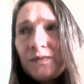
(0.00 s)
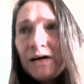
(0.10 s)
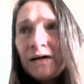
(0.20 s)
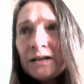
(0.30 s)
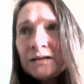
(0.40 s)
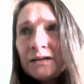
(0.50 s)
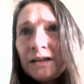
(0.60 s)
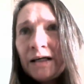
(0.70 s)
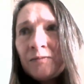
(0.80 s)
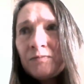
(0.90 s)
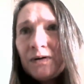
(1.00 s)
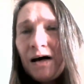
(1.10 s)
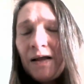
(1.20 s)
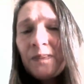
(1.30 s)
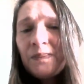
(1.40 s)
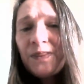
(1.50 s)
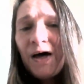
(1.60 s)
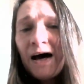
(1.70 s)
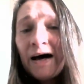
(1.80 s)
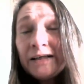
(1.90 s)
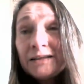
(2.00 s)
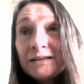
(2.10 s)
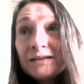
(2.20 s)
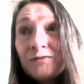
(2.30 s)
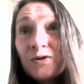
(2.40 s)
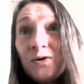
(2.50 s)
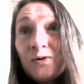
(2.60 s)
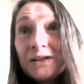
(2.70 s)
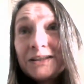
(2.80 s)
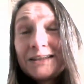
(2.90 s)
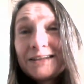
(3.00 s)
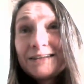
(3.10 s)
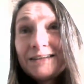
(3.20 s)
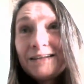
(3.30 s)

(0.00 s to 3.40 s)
And that, of course,